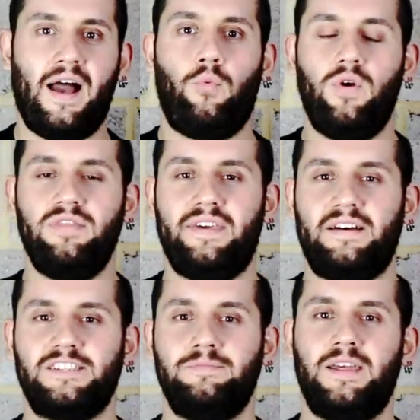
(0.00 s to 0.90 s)
At
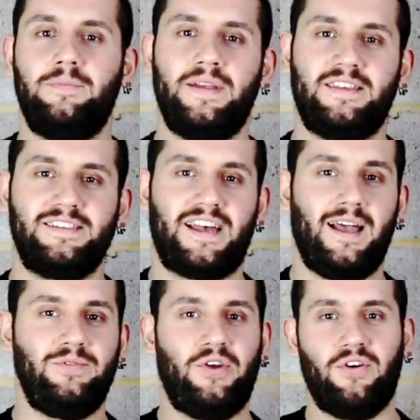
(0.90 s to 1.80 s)
1000 millimeters,
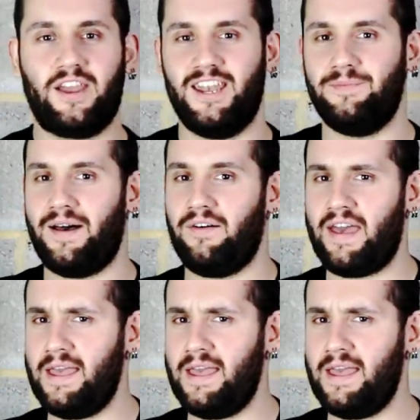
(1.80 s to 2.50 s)
I'm talking about